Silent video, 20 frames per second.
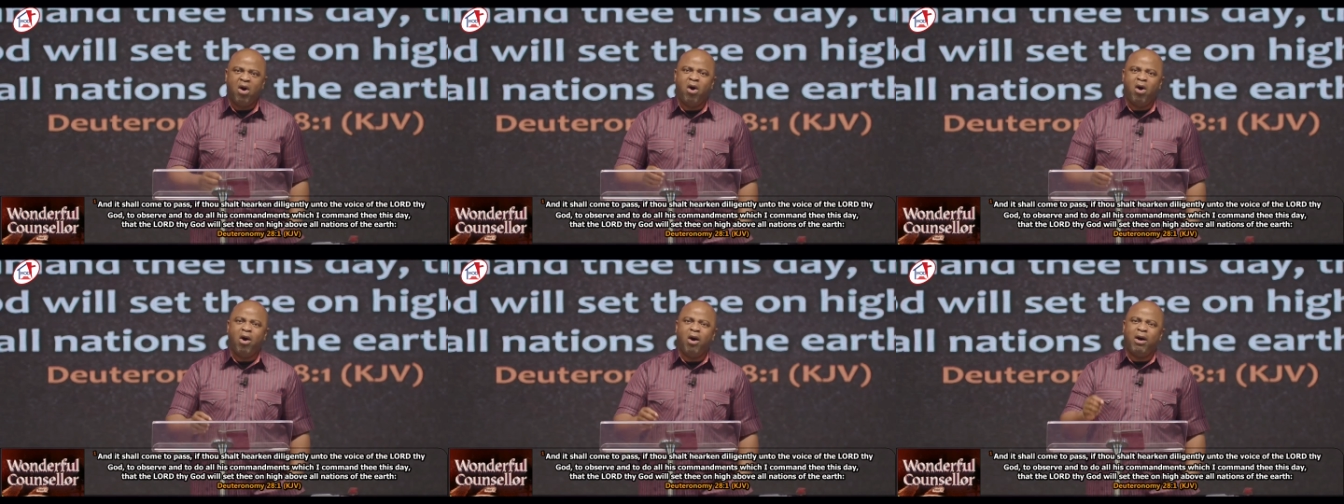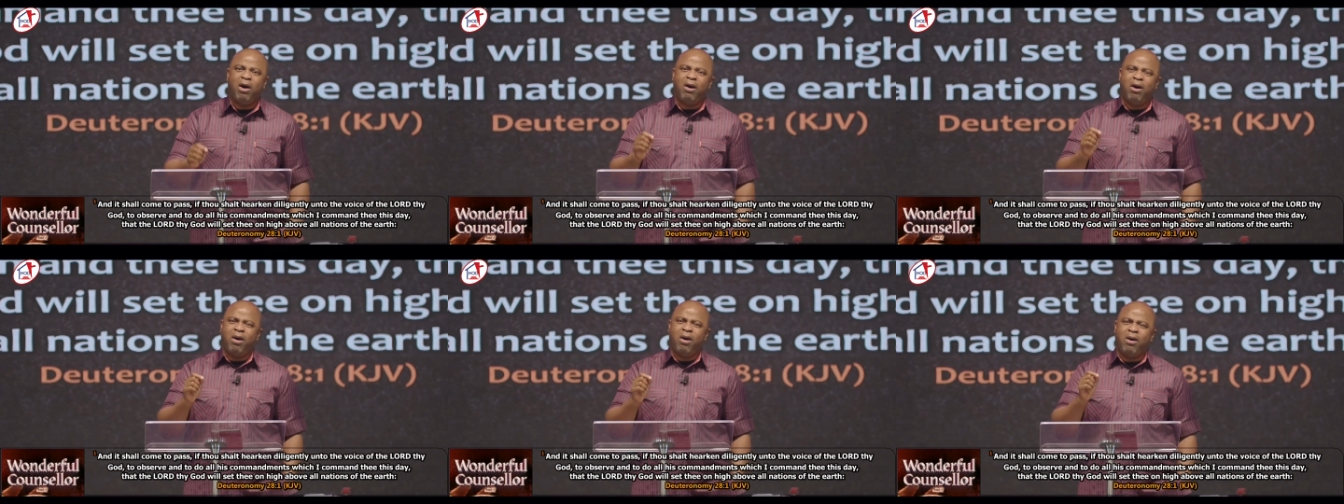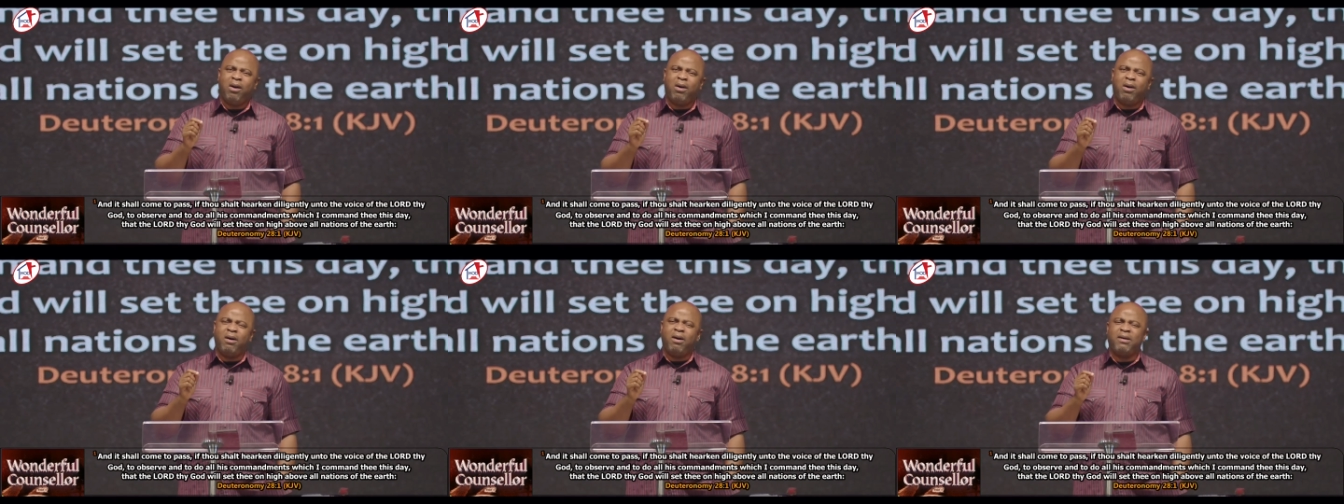
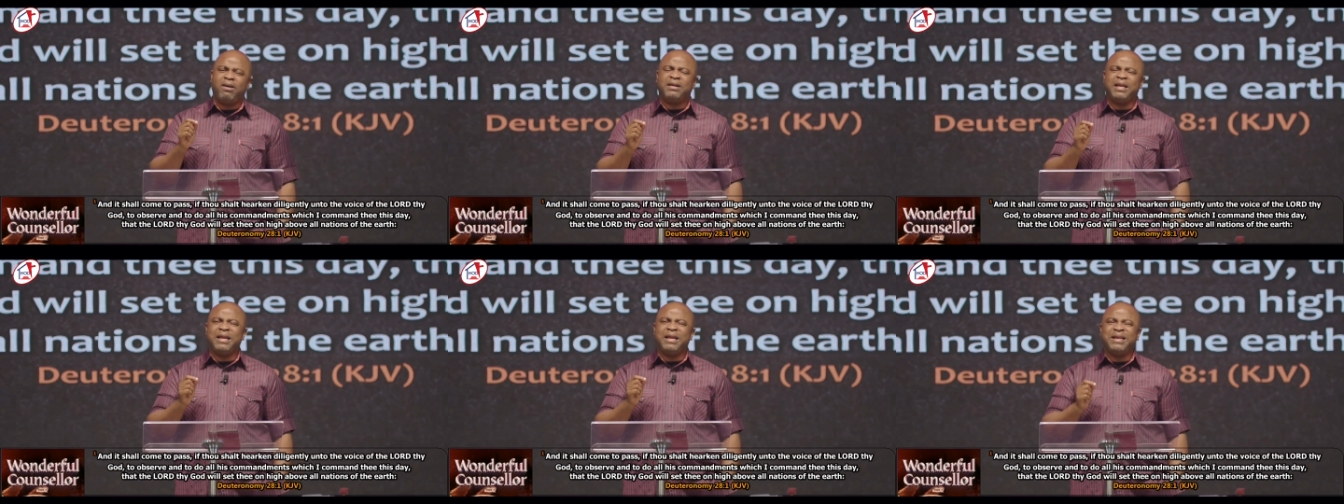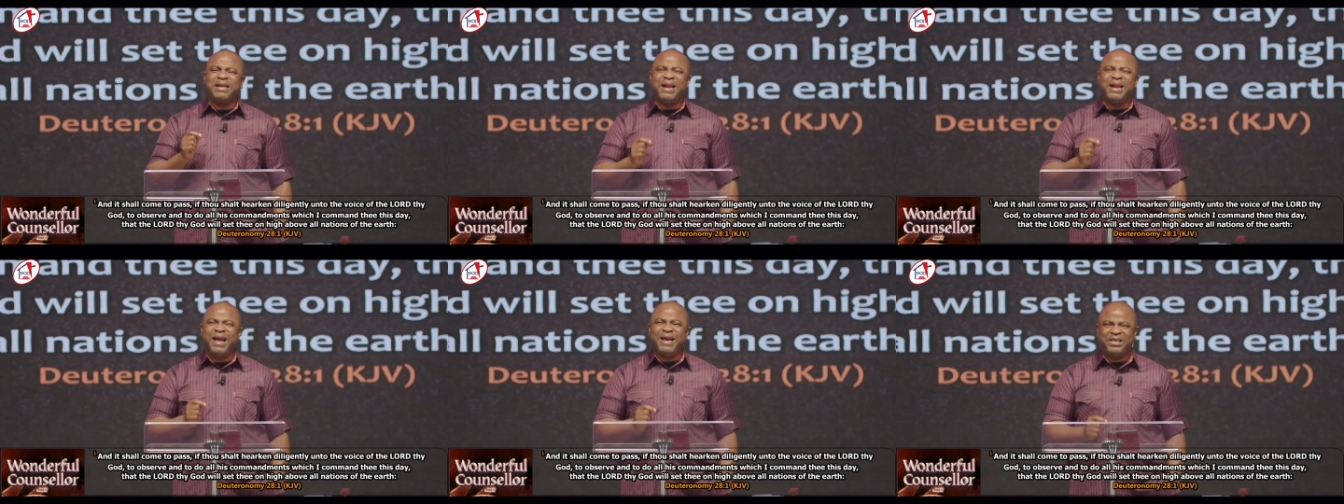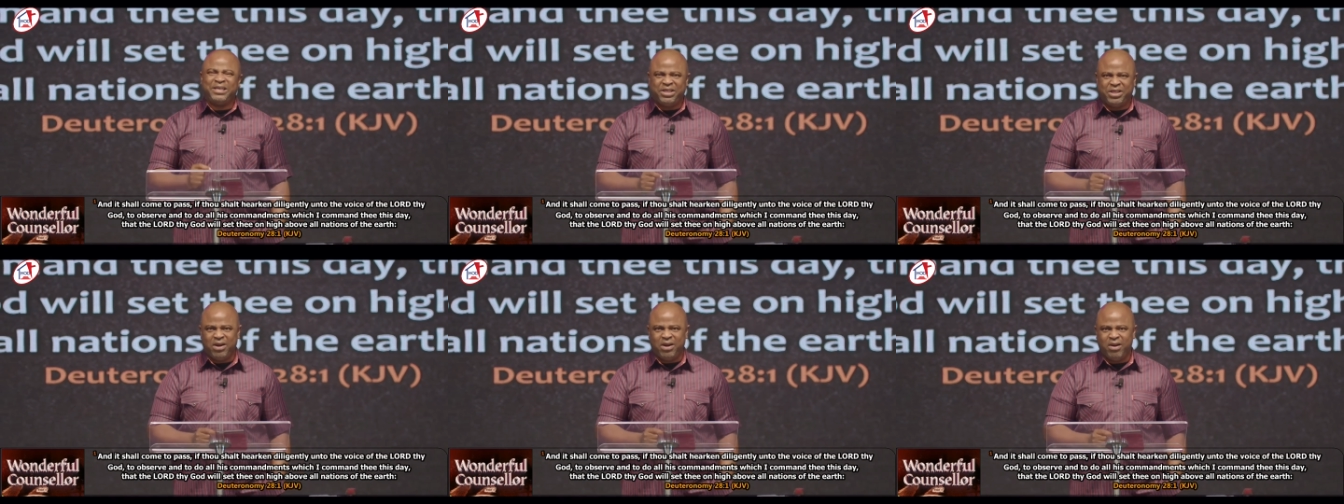all the
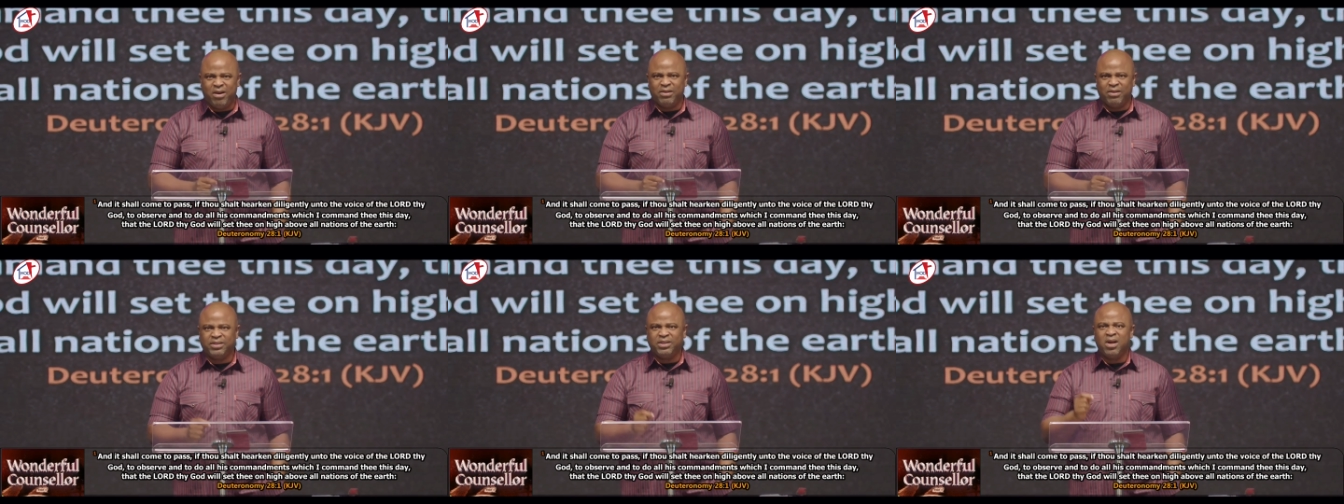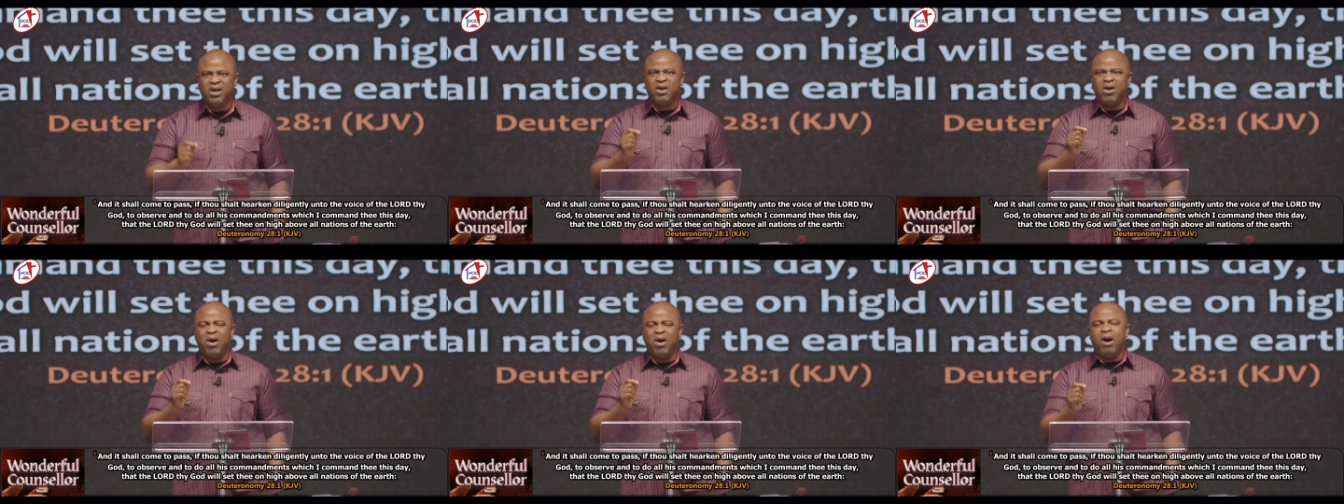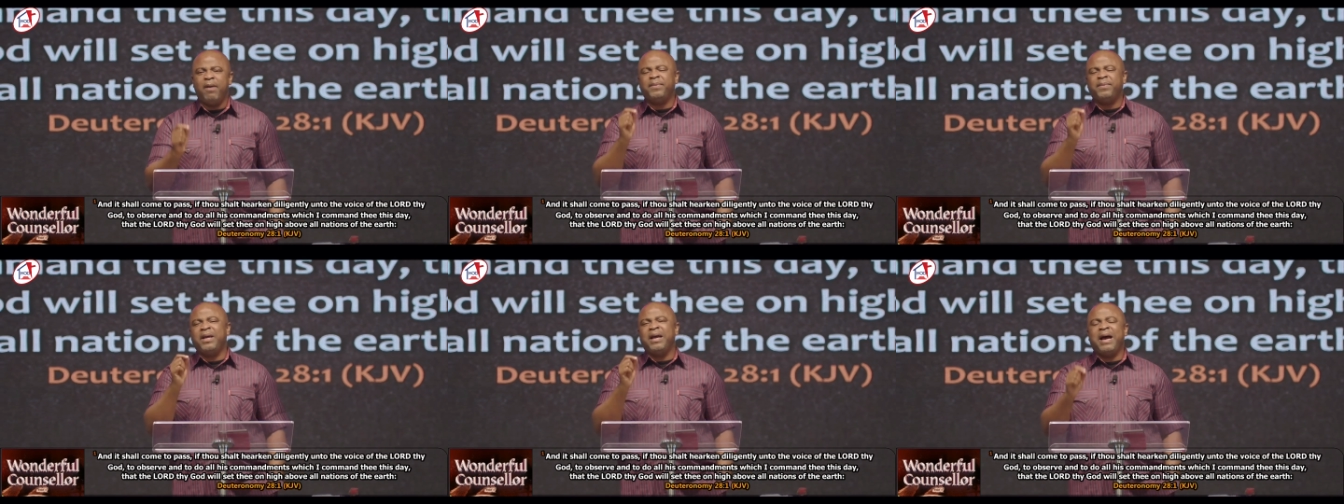nations
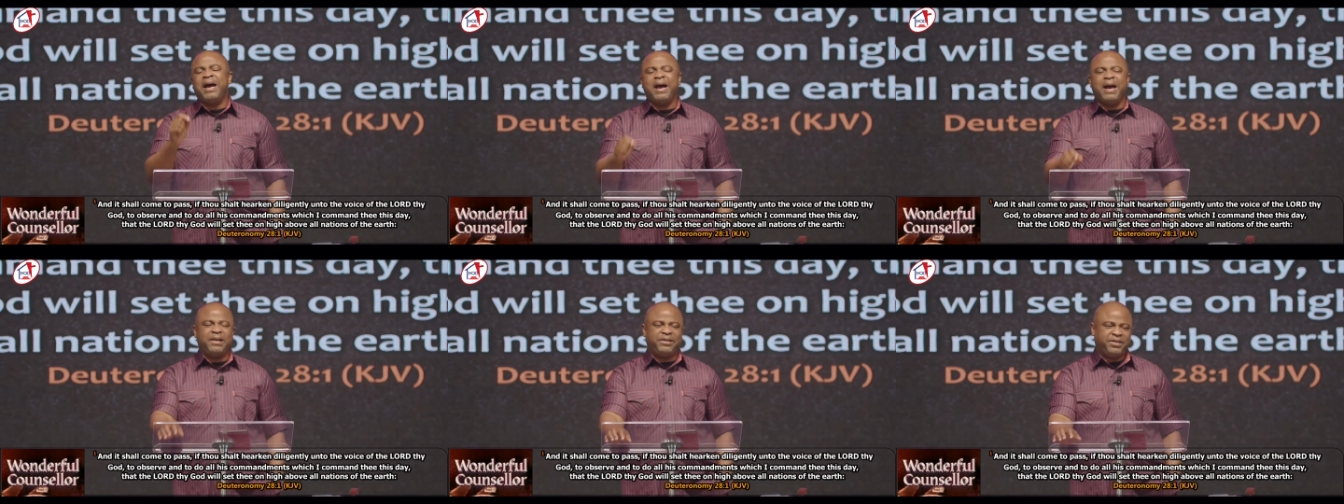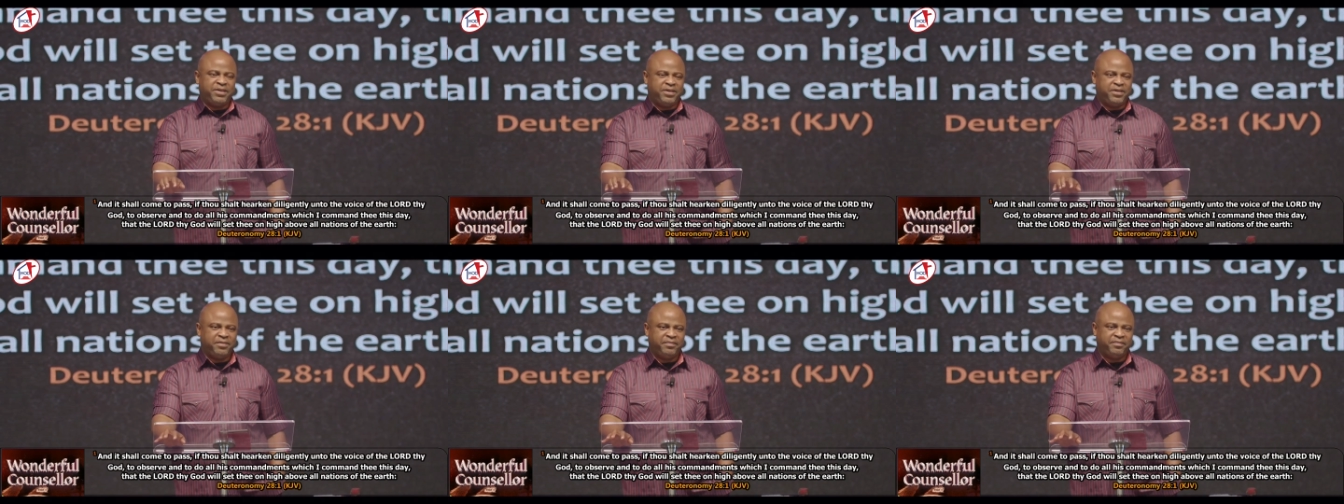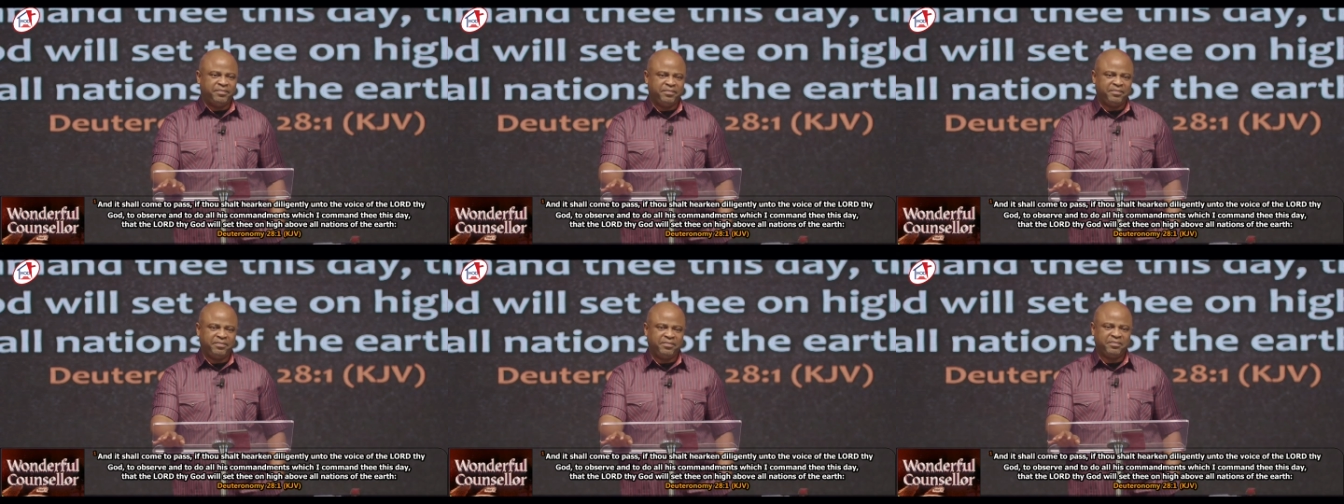of the earth.